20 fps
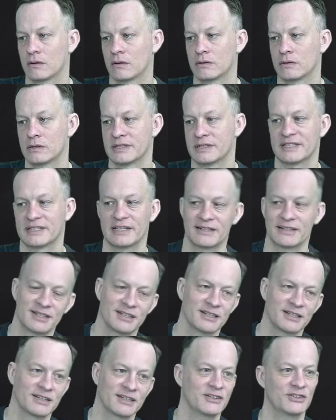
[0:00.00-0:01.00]

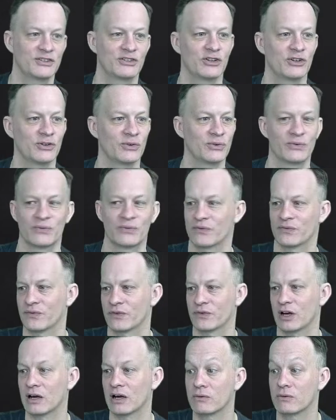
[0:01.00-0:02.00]
setting. No.
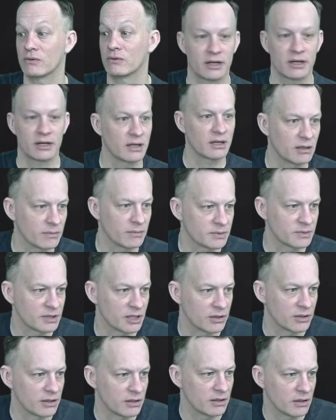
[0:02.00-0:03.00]
Oh, right. No,
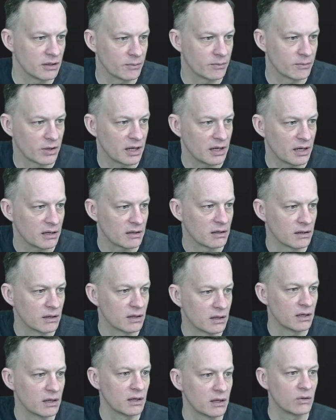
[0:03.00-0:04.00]
sorry, number 8.
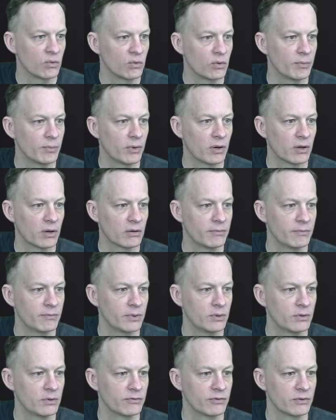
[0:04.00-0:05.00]
We bought a
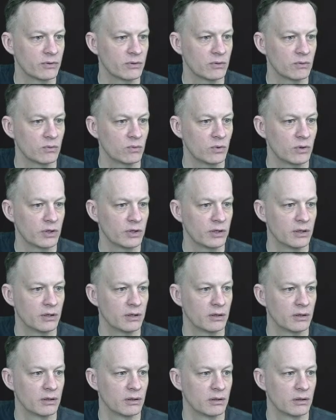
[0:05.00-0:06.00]
beautiful wooden